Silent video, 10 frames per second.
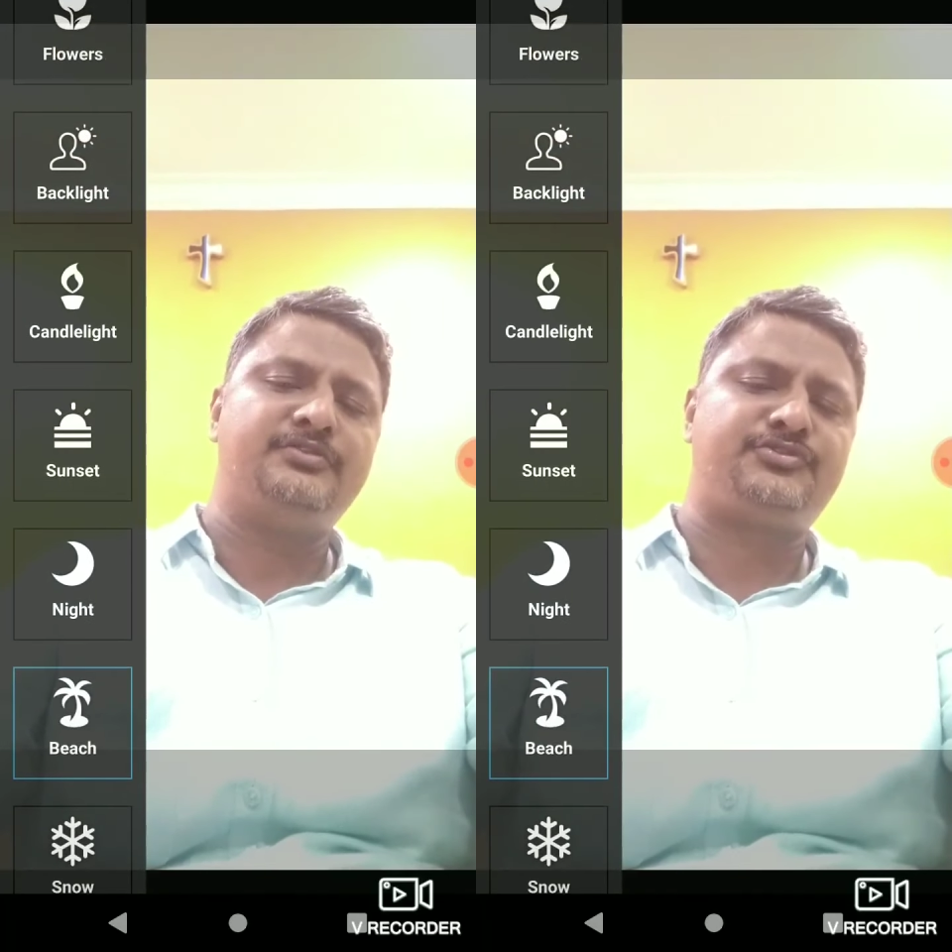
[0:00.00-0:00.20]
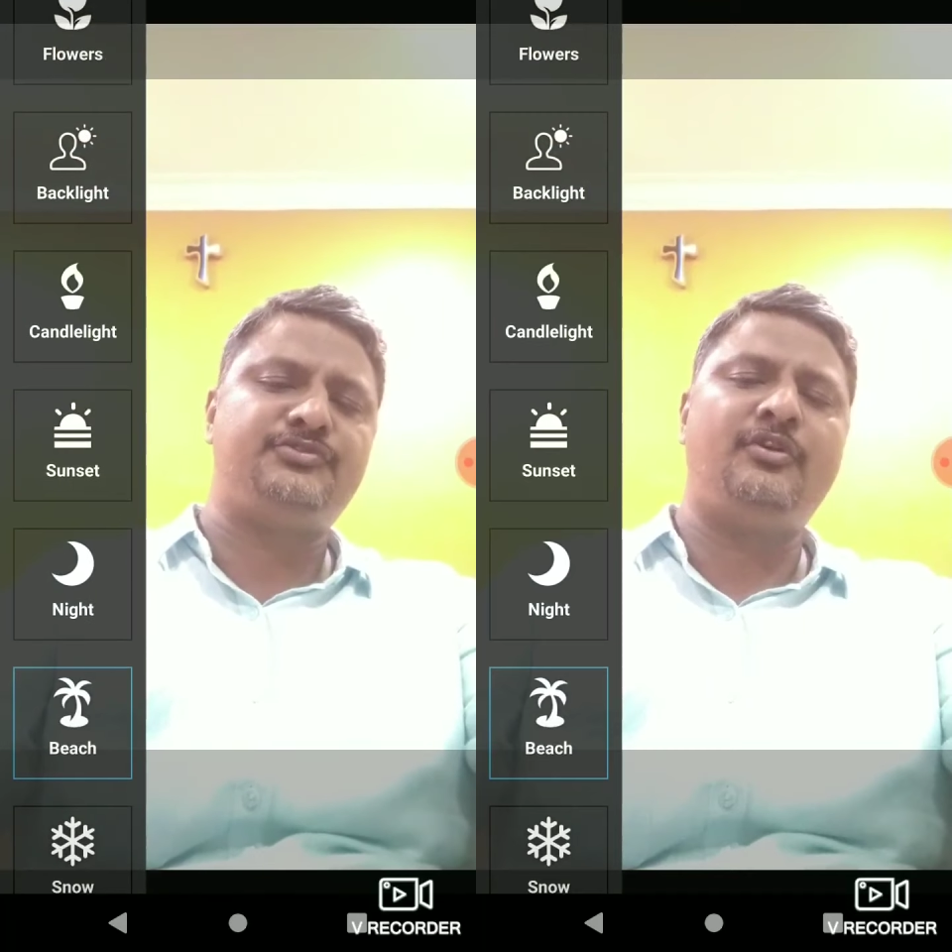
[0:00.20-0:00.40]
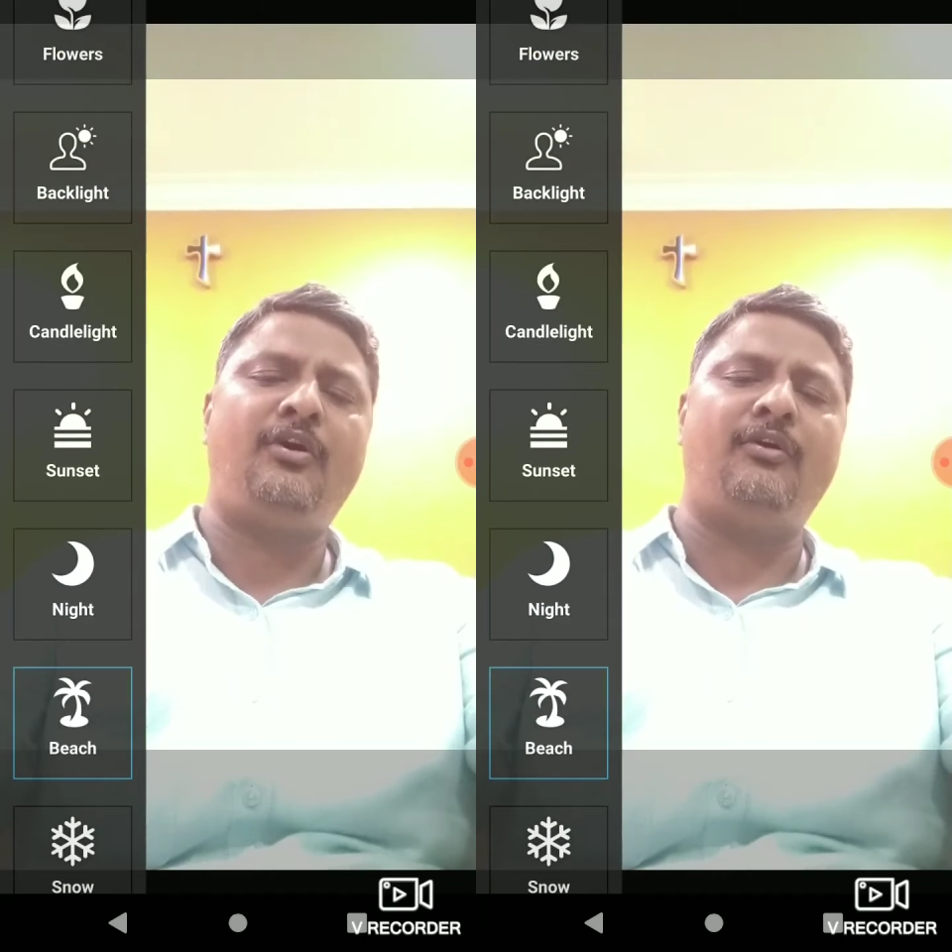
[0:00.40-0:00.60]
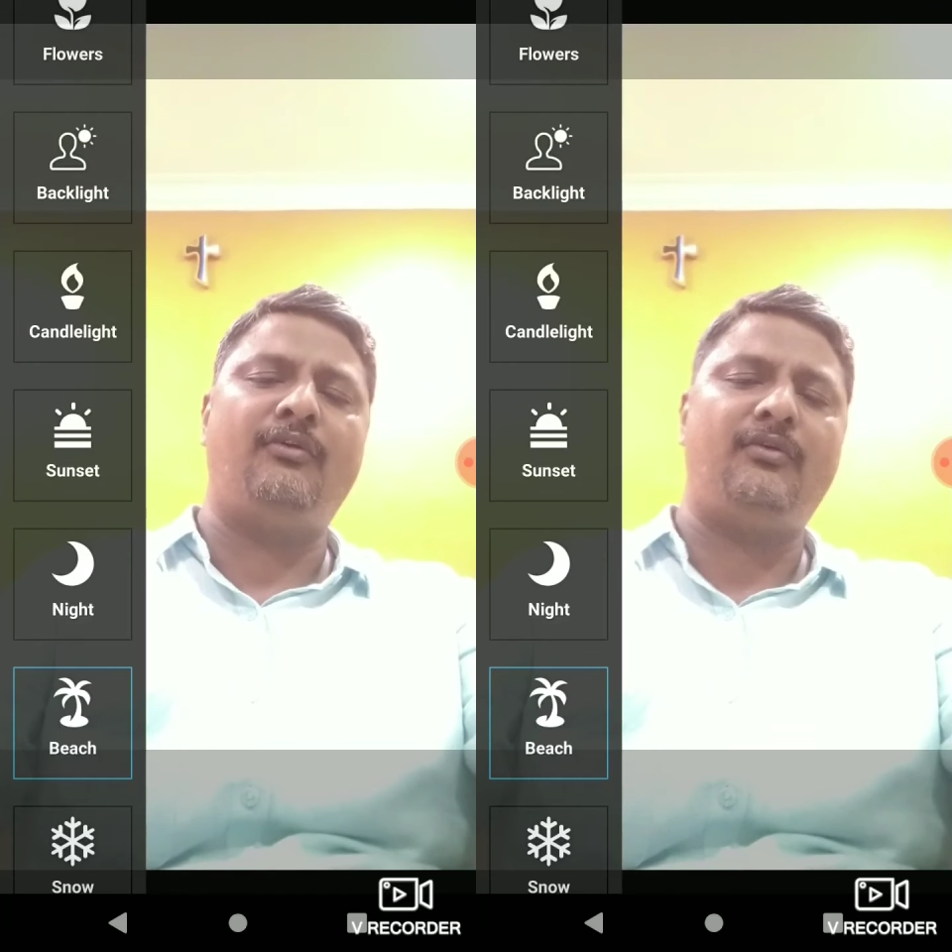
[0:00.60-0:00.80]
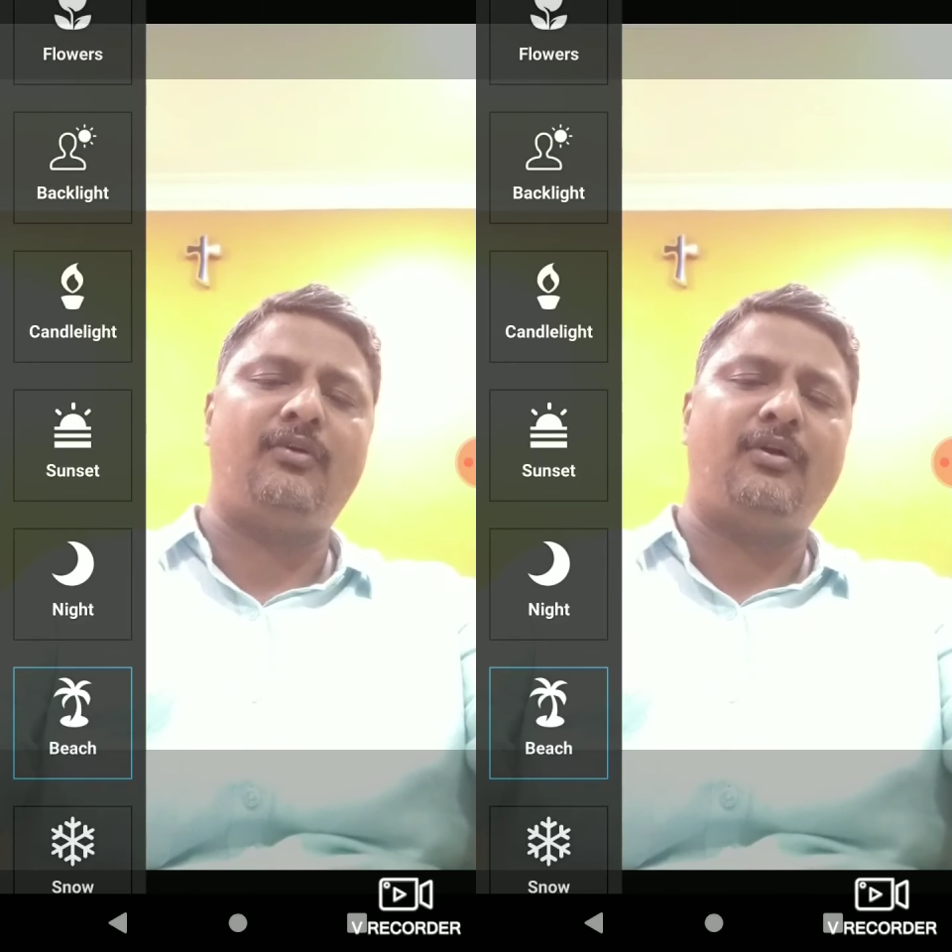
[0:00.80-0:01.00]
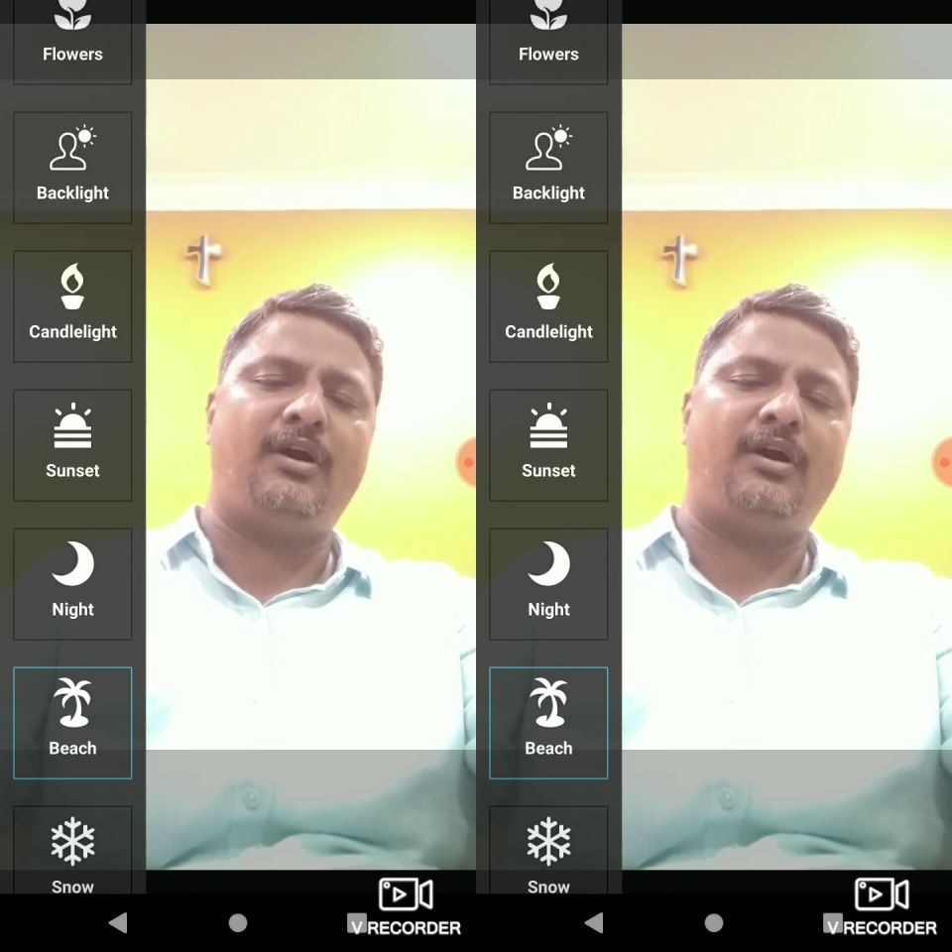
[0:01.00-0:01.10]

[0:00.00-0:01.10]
snow